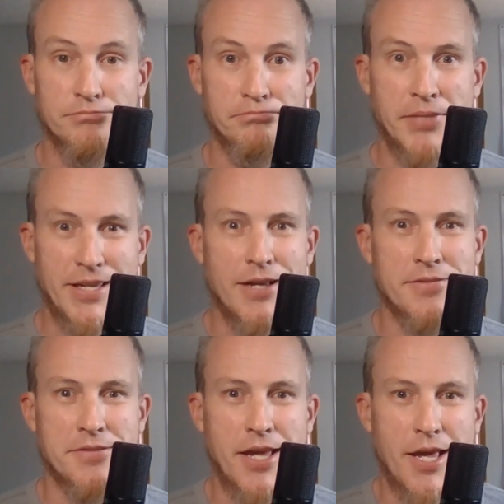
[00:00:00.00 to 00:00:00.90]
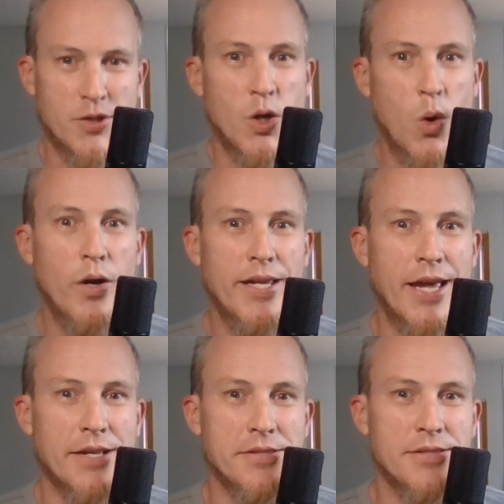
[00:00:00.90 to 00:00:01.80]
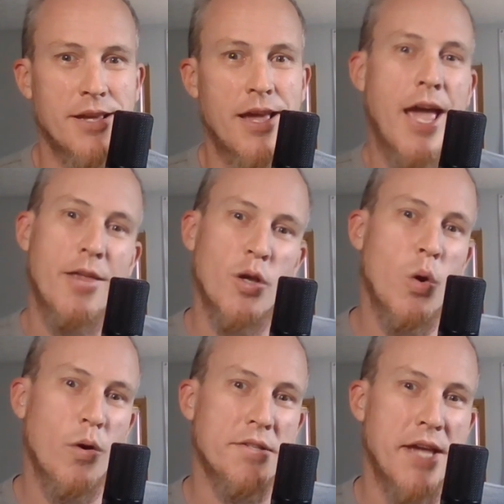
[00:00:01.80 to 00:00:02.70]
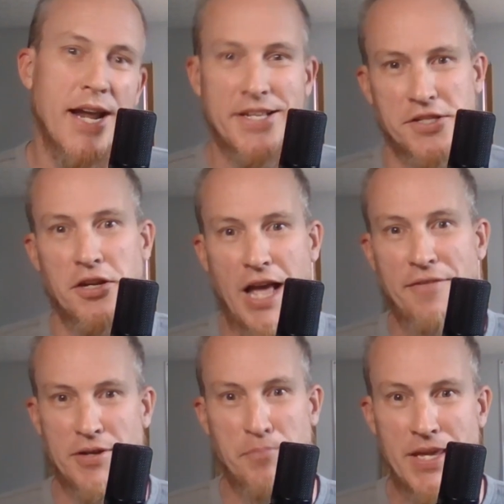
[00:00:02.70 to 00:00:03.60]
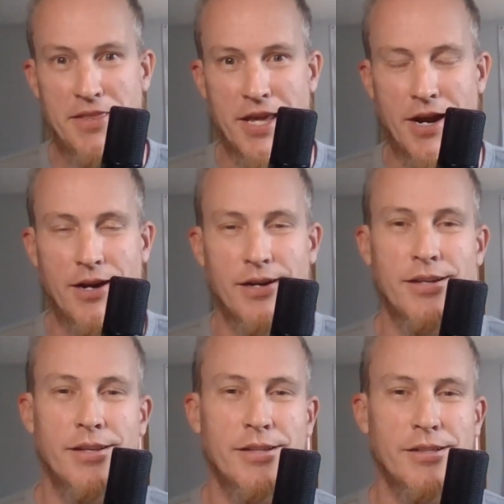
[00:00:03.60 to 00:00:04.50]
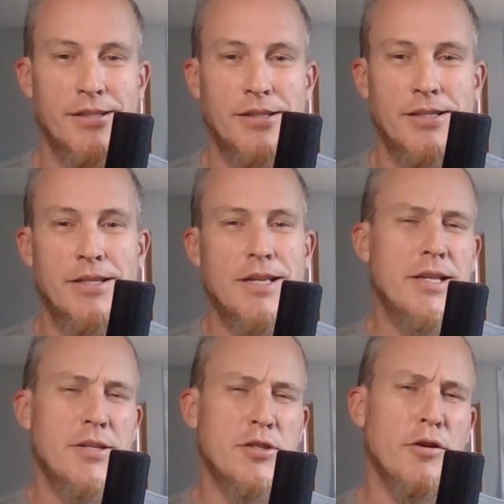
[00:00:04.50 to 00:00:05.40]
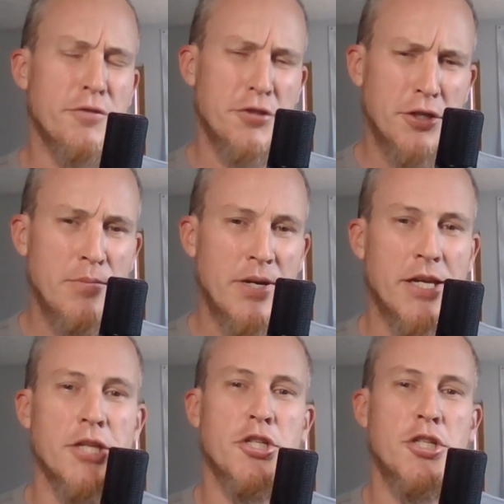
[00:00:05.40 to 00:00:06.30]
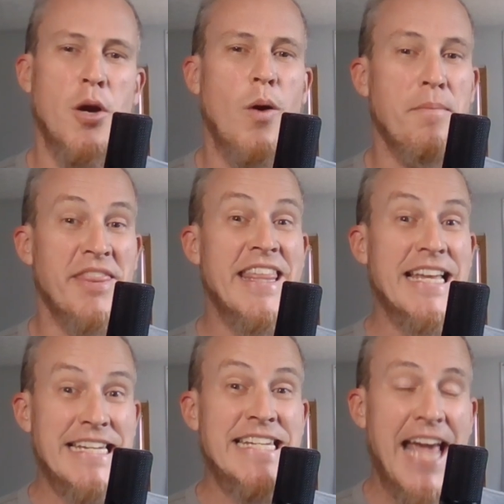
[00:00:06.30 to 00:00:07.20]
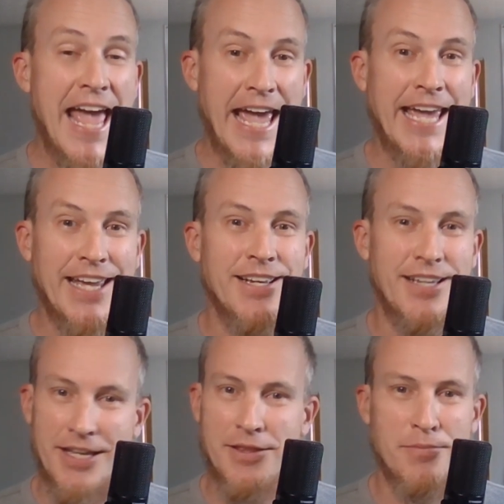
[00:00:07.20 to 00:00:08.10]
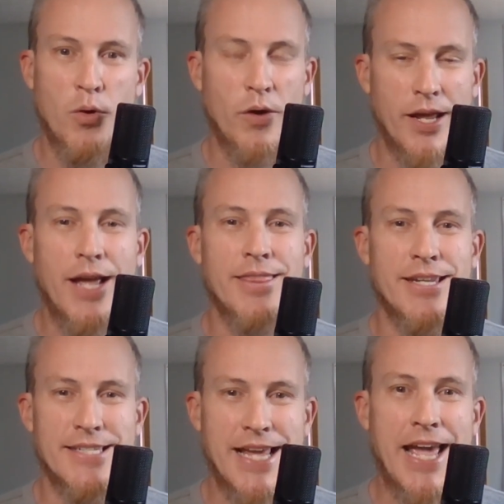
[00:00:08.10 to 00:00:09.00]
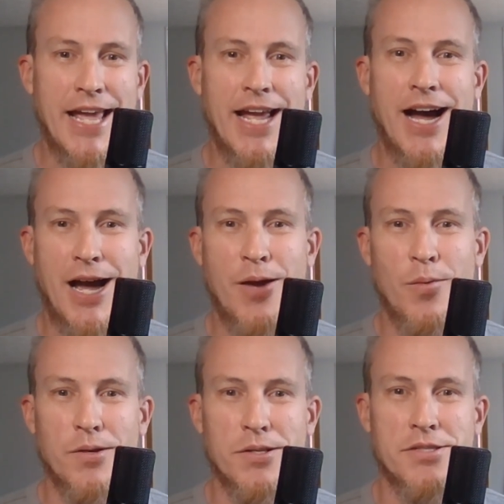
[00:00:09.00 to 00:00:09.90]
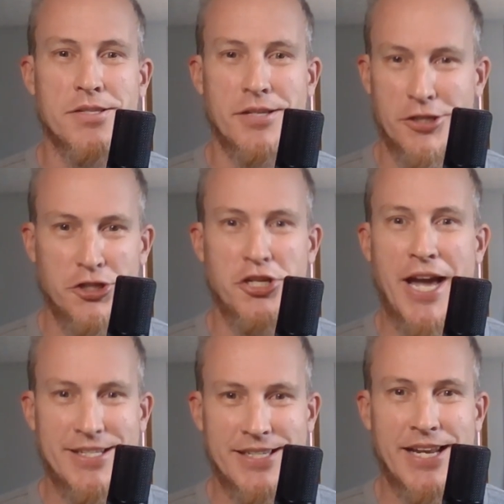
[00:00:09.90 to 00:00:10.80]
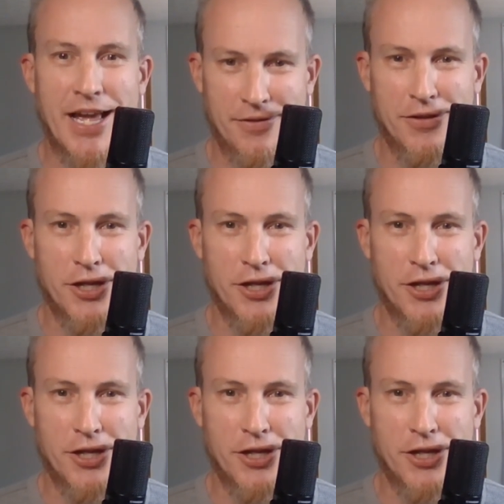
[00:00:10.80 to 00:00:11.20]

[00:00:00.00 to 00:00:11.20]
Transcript: because it's a court case. And the court said I still have to be there. So if Sherma can show up the day in the morning, the day I was ejected out of the